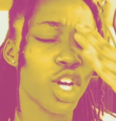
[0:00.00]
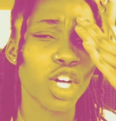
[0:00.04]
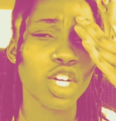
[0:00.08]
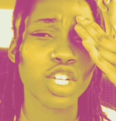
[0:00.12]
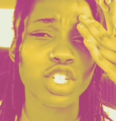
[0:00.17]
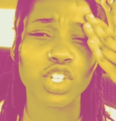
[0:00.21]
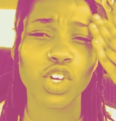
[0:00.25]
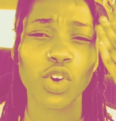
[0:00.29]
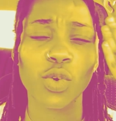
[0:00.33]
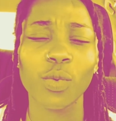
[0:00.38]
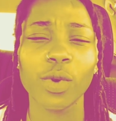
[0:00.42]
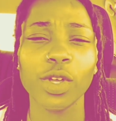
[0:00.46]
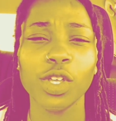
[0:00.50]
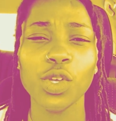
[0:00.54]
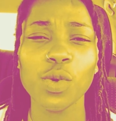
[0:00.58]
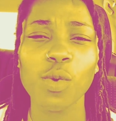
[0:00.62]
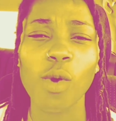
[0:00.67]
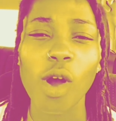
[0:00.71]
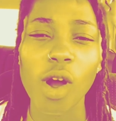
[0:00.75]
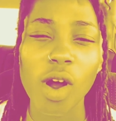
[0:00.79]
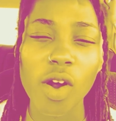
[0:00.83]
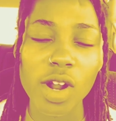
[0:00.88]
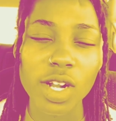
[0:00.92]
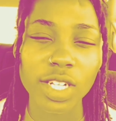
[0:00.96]
So when you
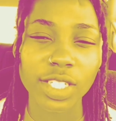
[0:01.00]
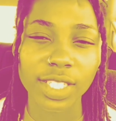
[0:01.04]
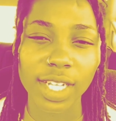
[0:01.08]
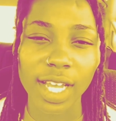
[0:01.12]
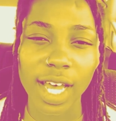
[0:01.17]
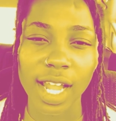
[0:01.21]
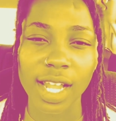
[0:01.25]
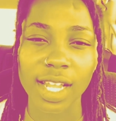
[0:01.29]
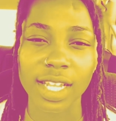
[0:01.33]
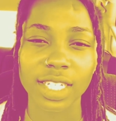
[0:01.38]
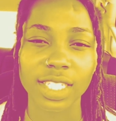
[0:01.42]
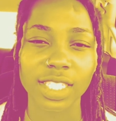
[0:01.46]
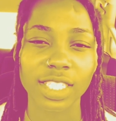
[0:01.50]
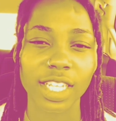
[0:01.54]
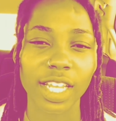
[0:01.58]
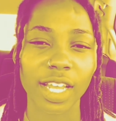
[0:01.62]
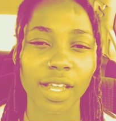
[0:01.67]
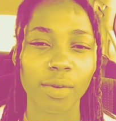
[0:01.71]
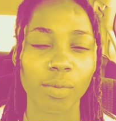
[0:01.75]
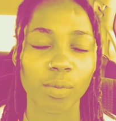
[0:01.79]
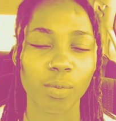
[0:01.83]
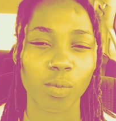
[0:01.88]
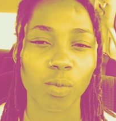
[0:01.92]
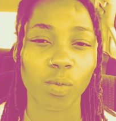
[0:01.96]
are challenged
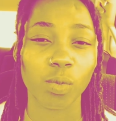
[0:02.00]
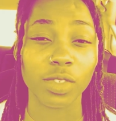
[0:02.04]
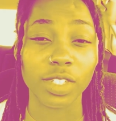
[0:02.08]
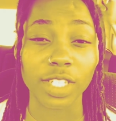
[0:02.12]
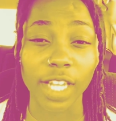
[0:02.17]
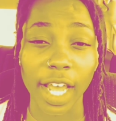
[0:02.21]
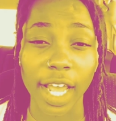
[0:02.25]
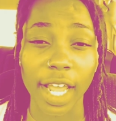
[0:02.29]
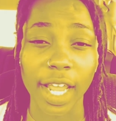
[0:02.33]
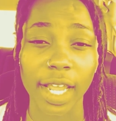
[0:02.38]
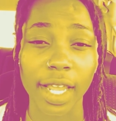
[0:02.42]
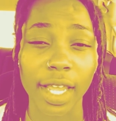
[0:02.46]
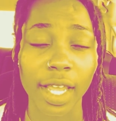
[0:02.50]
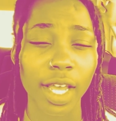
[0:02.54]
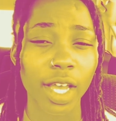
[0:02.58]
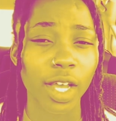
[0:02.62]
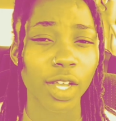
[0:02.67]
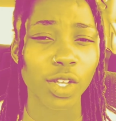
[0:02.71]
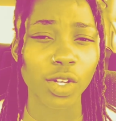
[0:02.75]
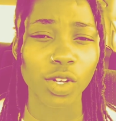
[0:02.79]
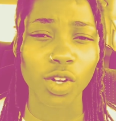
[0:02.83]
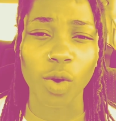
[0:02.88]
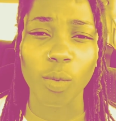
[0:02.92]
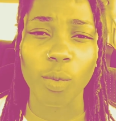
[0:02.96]
that day,
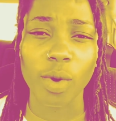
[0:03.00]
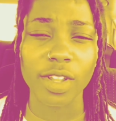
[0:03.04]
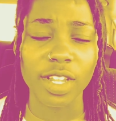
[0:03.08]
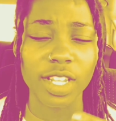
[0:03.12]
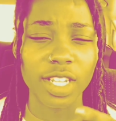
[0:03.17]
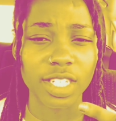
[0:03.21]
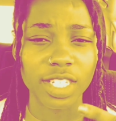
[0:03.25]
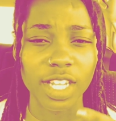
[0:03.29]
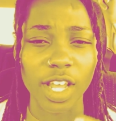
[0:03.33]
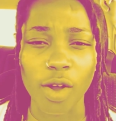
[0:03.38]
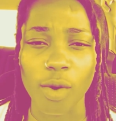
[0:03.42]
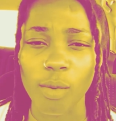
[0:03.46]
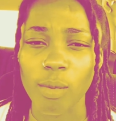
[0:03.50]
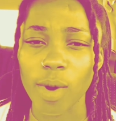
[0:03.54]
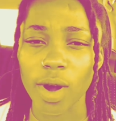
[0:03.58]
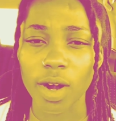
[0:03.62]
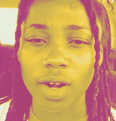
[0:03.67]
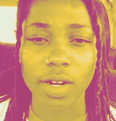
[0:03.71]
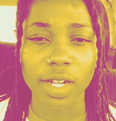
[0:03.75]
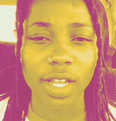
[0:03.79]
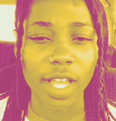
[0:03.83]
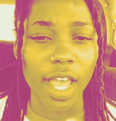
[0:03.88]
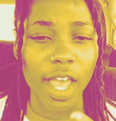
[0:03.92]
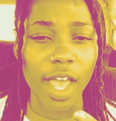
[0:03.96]
whether it's at
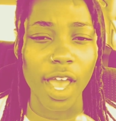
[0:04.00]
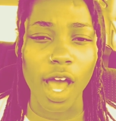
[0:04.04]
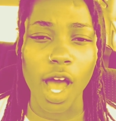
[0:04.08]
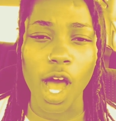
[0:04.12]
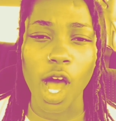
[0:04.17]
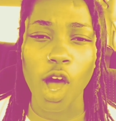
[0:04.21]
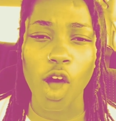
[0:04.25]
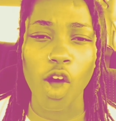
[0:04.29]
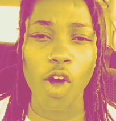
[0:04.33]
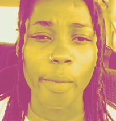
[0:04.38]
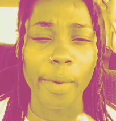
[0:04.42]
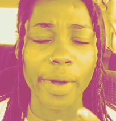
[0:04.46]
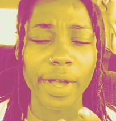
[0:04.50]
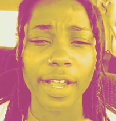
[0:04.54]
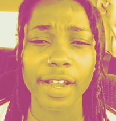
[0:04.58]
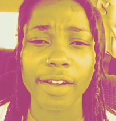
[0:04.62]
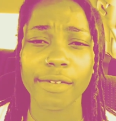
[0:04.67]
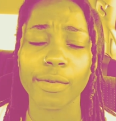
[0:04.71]
work, at home,